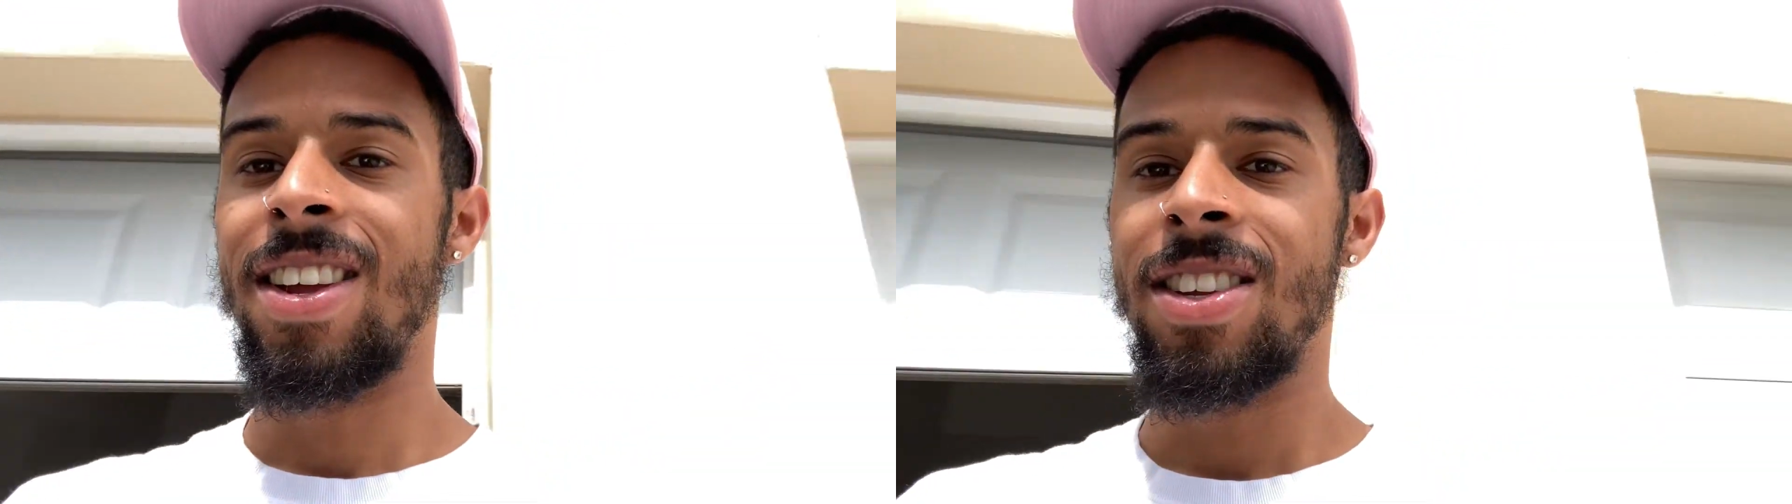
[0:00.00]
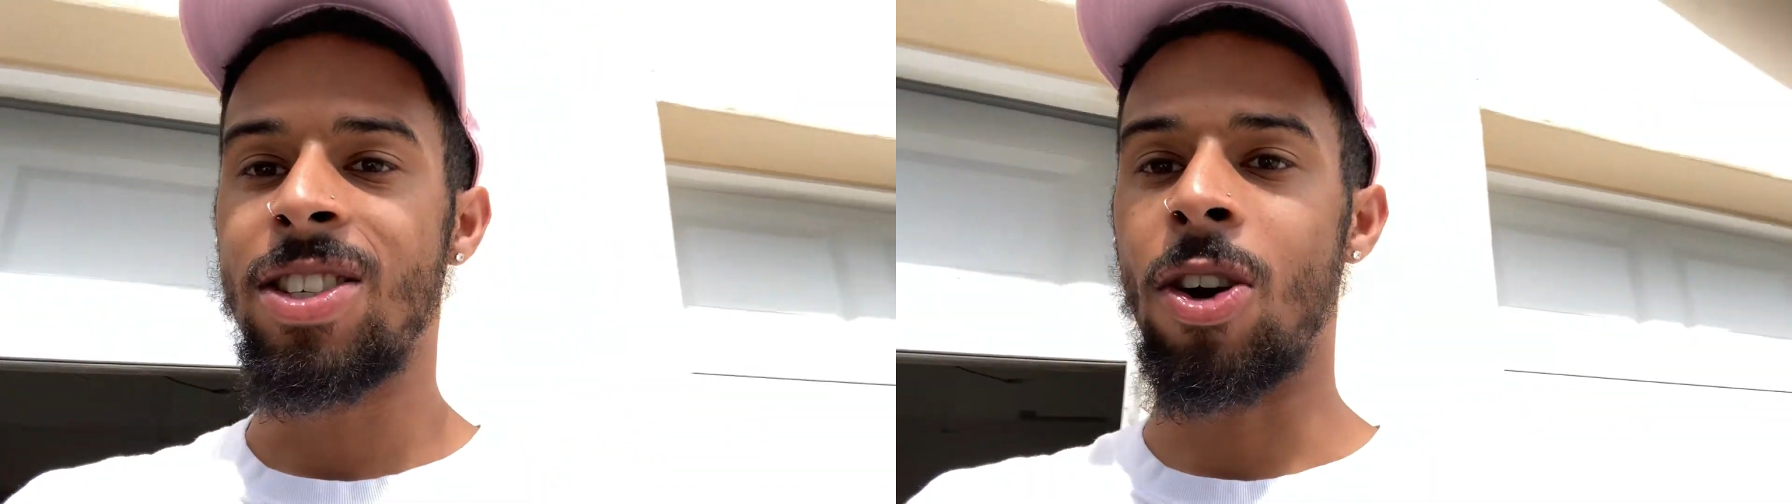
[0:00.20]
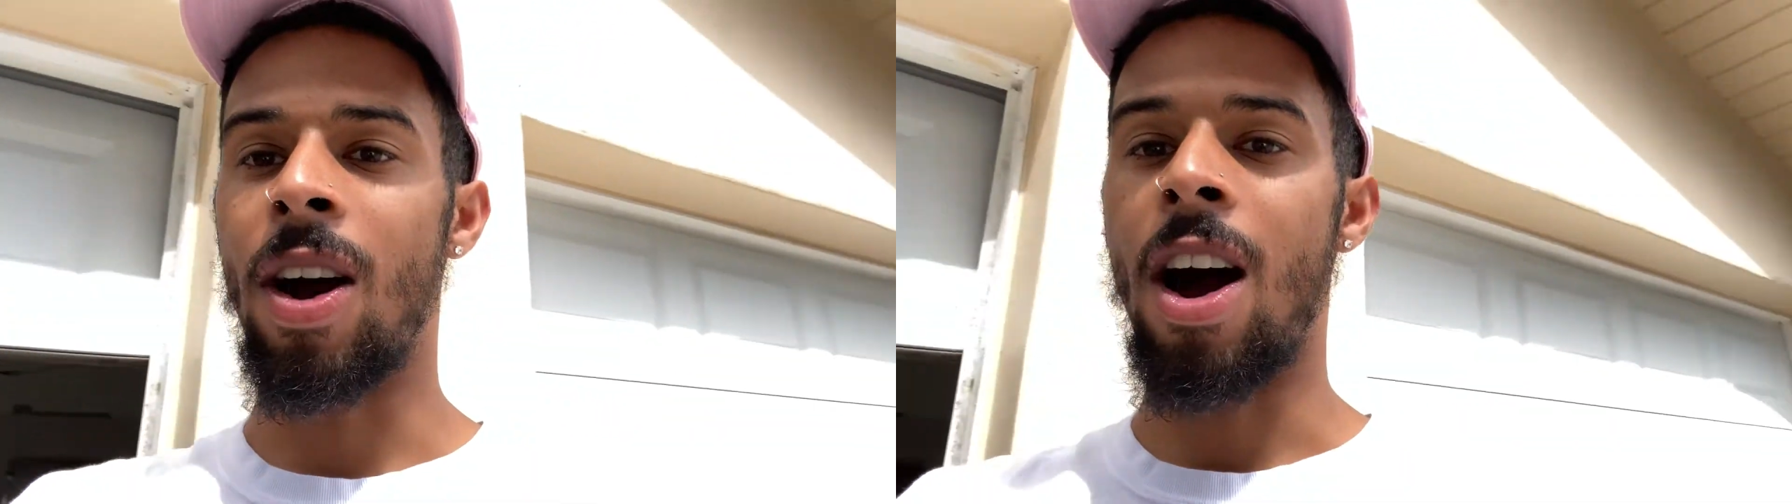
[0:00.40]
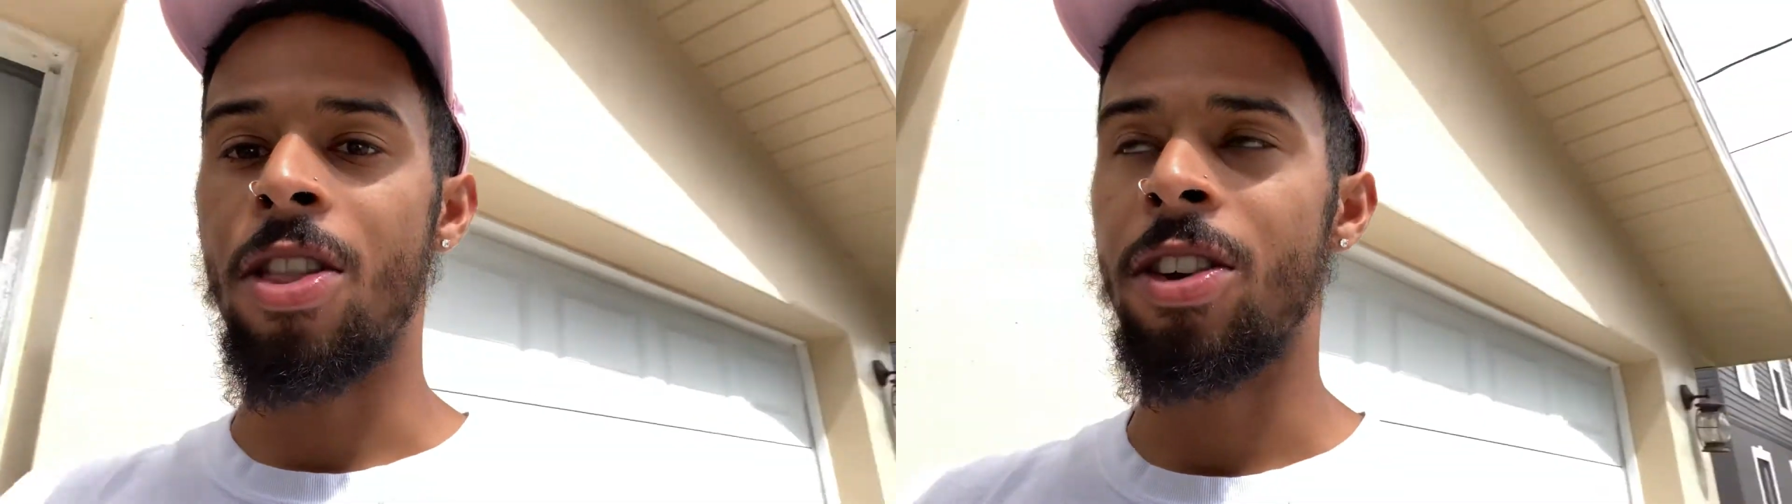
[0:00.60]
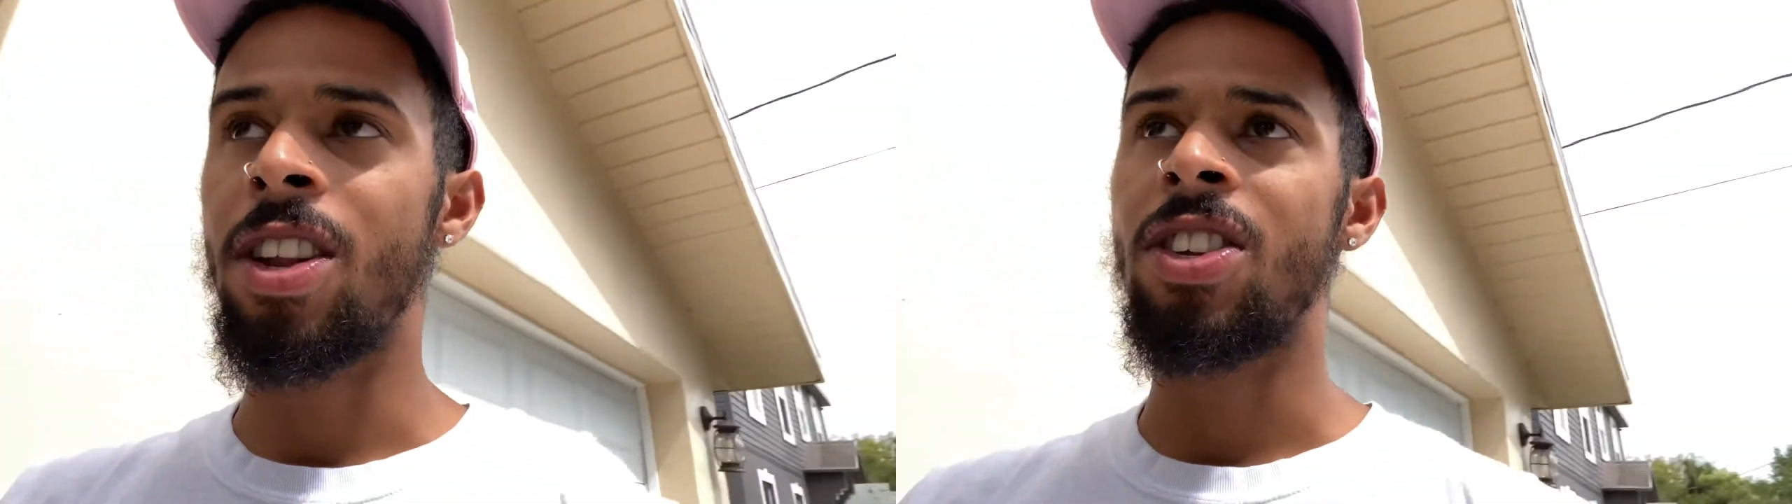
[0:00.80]
So
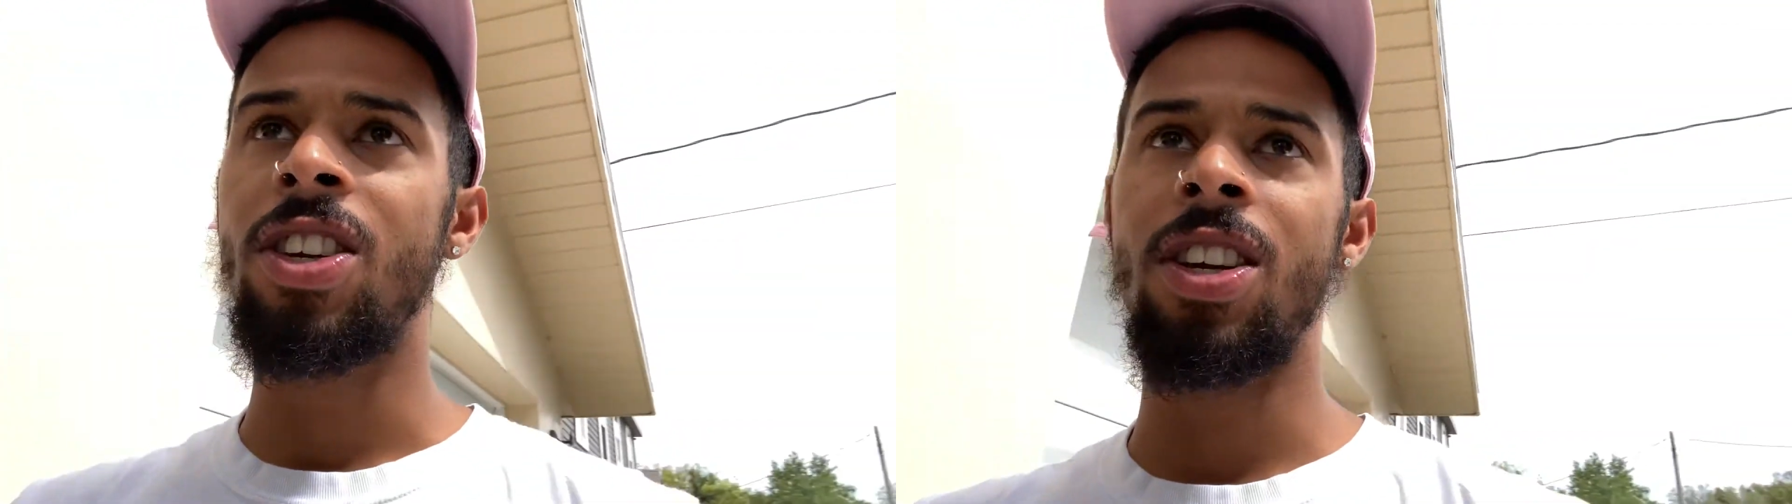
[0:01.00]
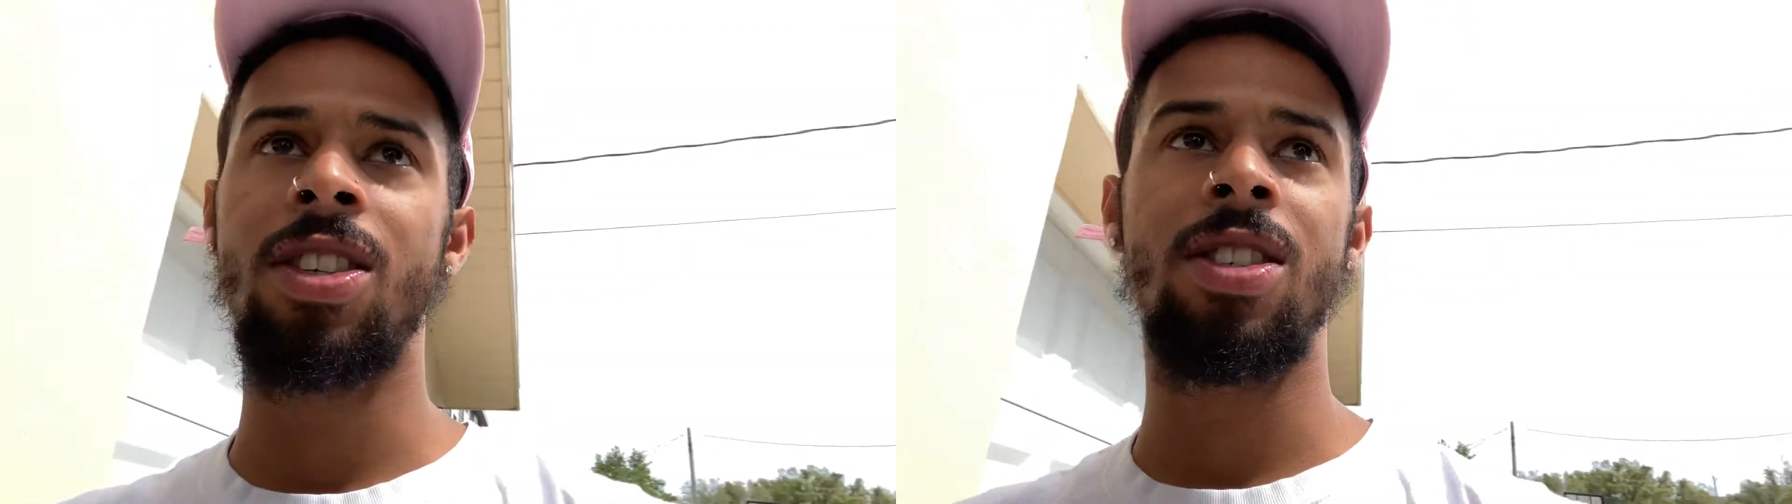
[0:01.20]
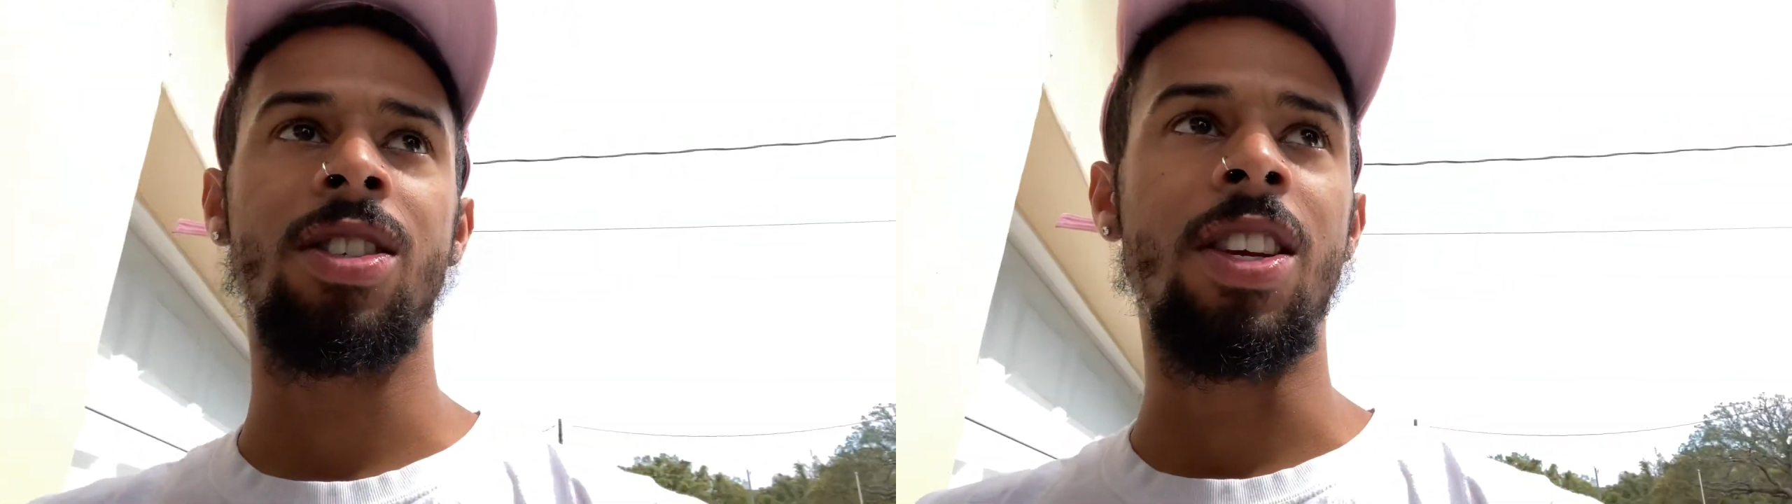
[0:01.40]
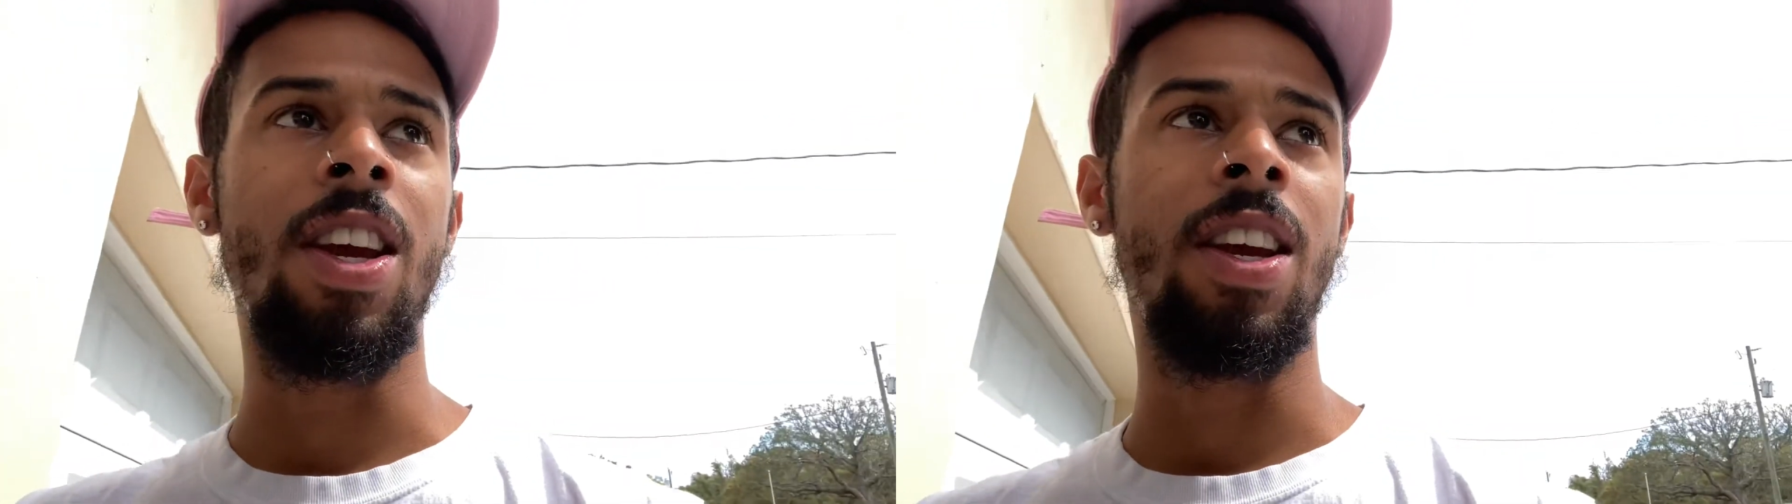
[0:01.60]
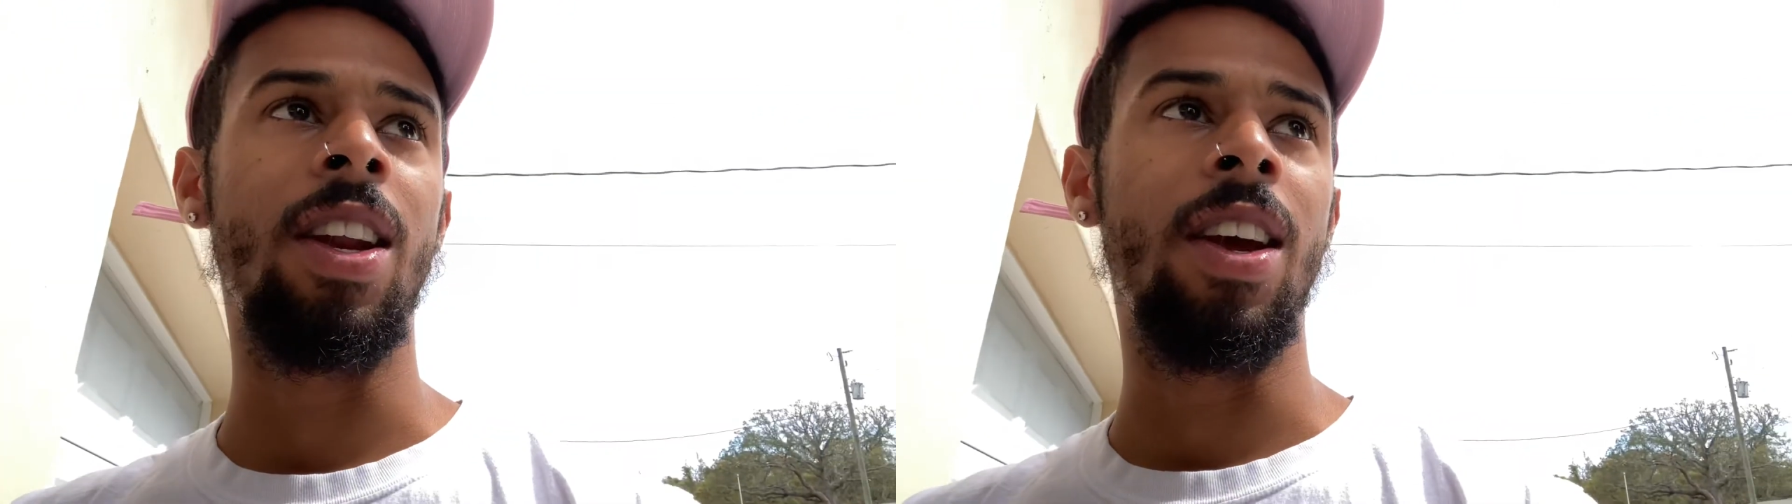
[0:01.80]
other than just
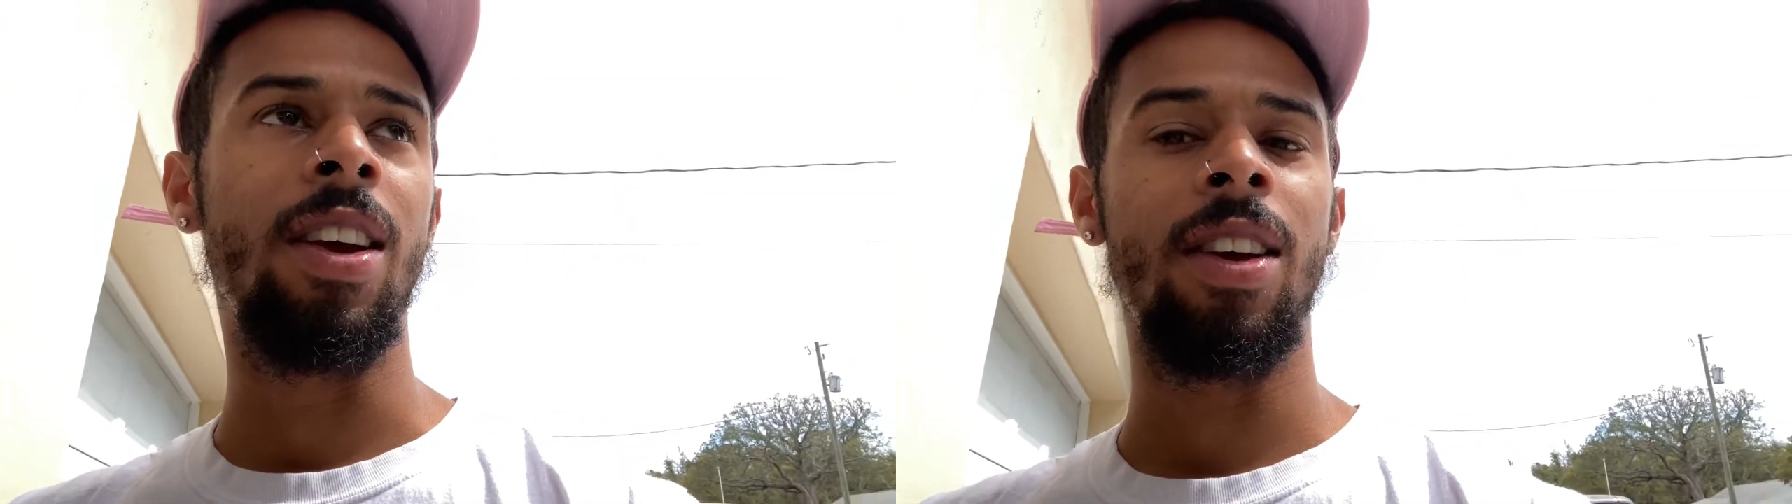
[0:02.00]
seeing it